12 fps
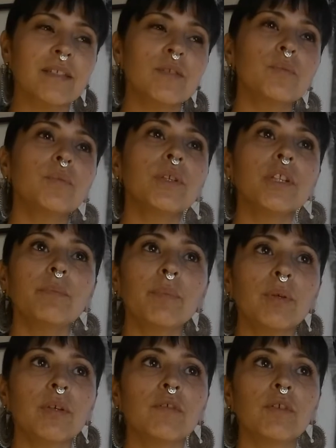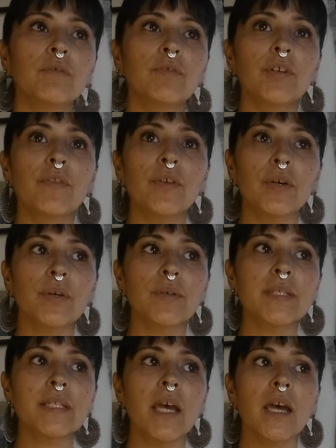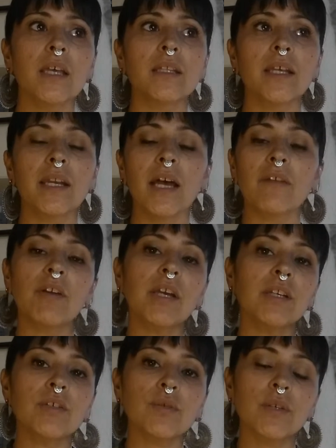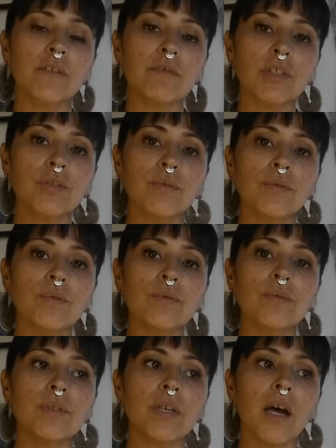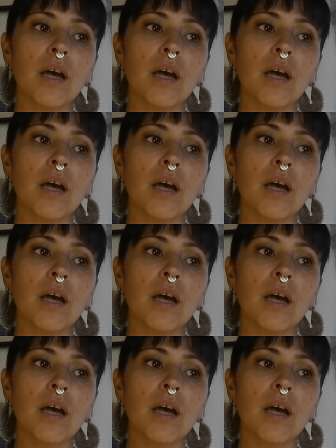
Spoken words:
It's really beautiful for those that have any sort of issues,